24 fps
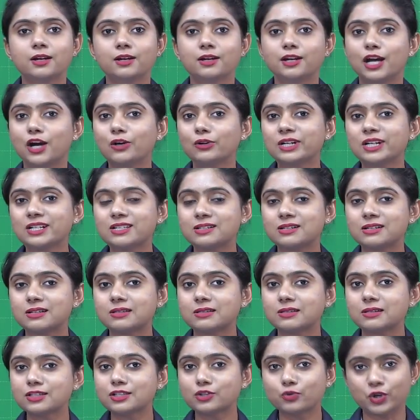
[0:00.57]
Now let's
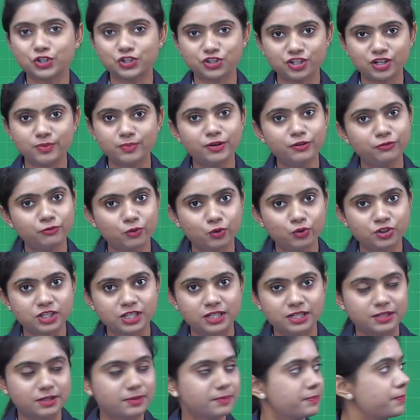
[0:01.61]
discuss question number
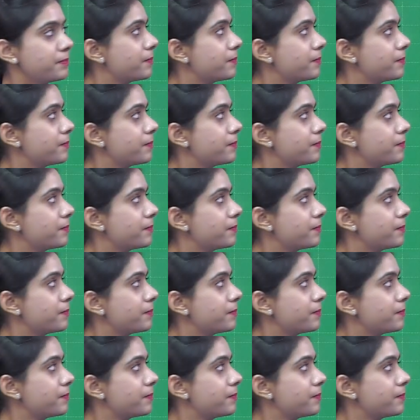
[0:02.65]
14.